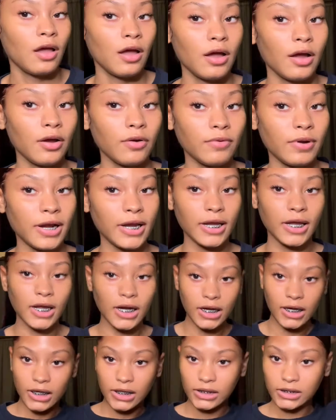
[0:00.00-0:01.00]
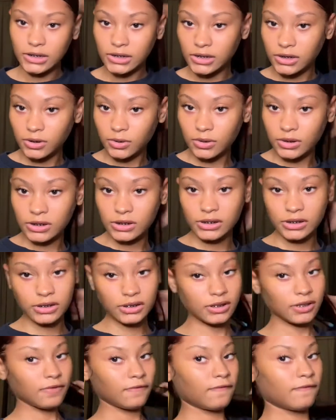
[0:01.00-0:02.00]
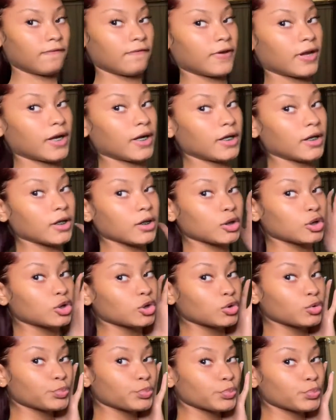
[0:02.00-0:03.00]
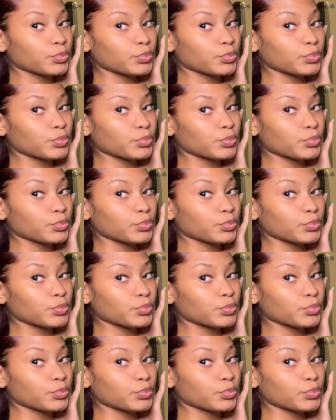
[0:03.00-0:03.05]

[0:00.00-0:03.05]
All right, guys, so this is the final